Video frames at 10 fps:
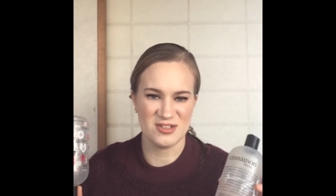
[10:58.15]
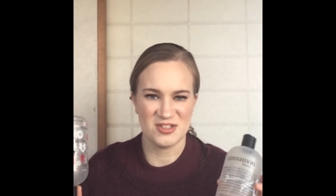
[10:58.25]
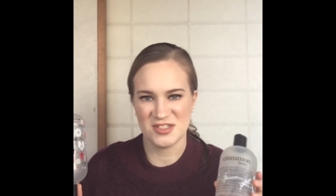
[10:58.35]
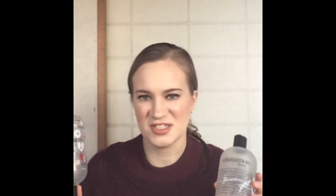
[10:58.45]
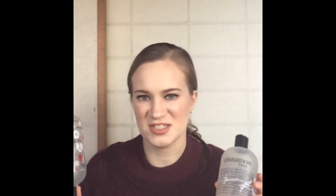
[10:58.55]

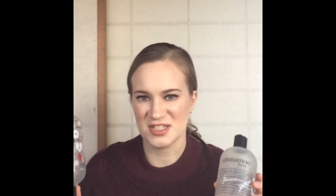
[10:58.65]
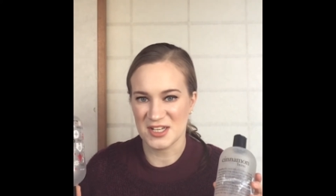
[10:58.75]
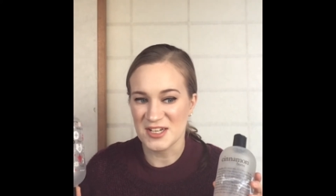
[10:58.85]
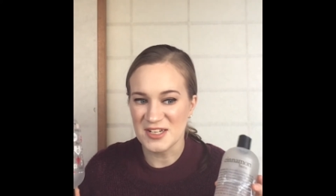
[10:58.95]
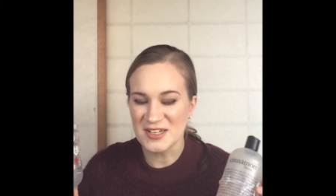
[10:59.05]
just as
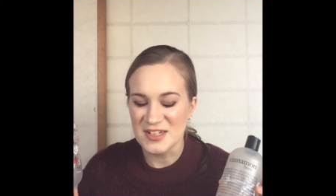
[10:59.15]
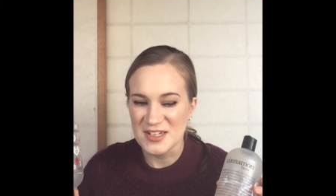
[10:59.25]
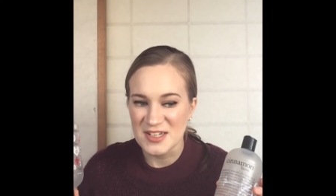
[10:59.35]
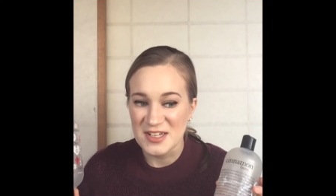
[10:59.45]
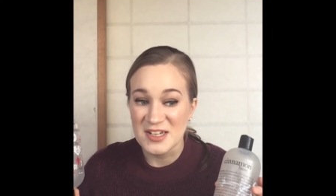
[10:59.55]
good
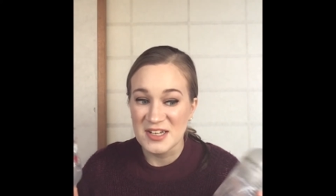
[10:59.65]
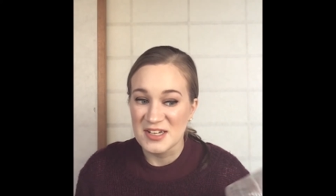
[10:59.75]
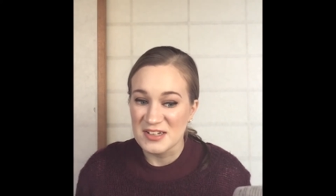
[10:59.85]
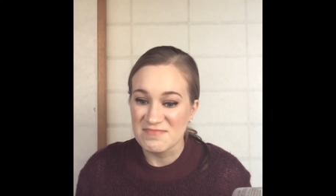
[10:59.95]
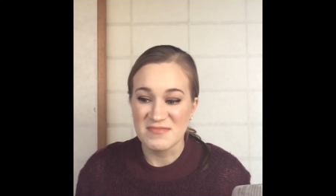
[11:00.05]

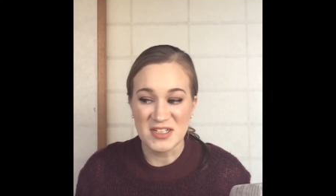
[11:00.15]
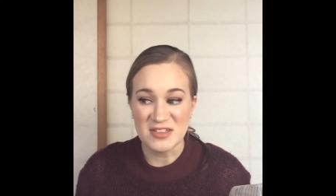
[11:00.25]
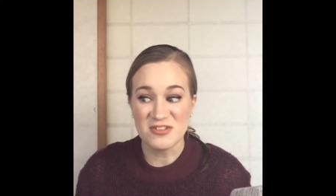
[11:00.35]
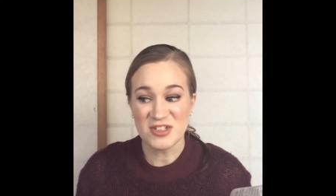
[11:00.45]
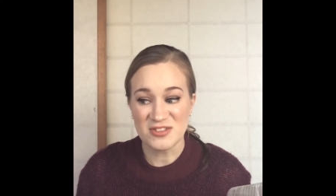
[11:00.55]
in
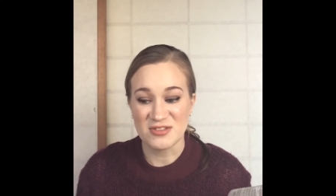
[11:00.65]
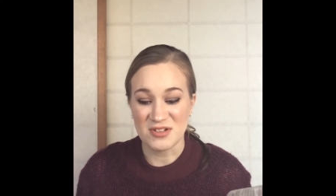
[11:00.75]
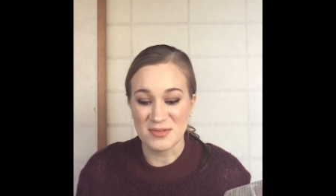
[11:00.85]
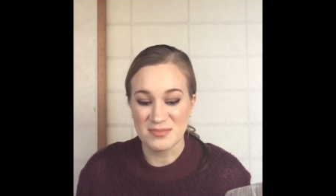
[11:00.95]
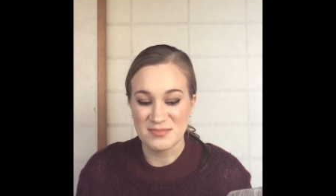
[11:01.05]
the drugstore.